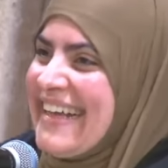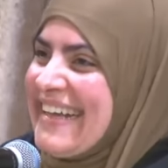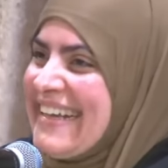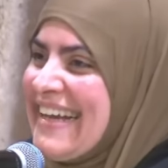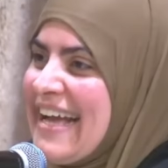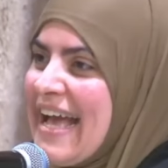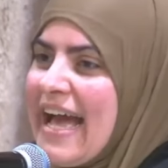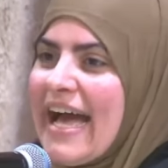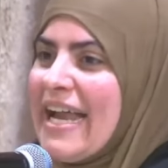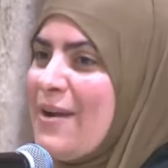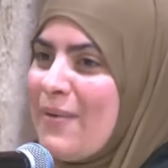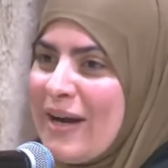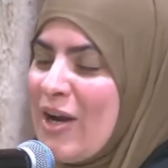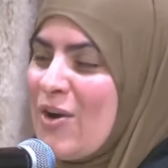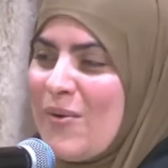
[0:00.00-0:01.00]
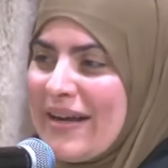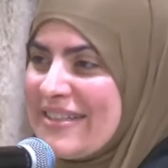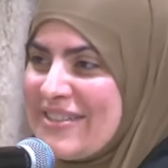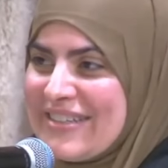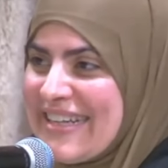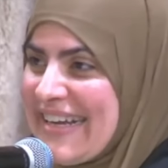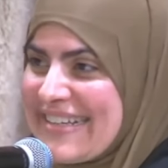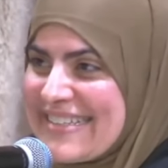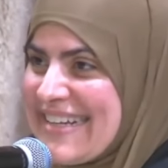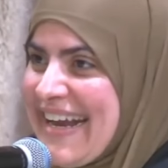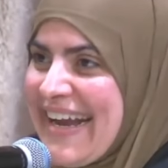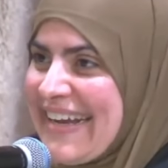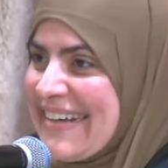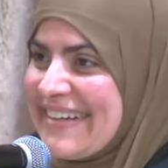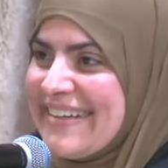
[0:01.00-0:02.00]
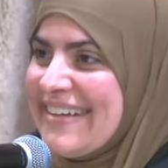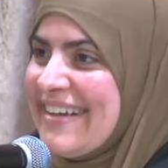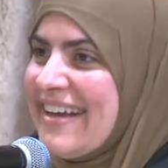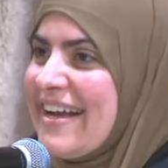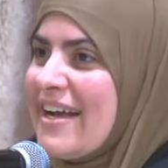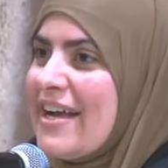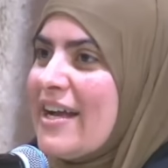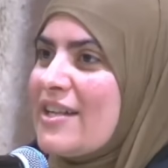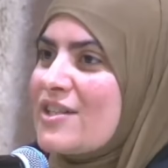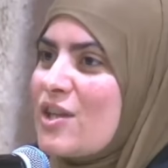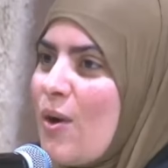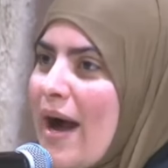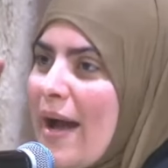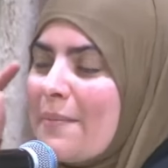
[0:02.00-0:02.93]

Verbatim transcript: Anyone who wants to take a stand. So I'm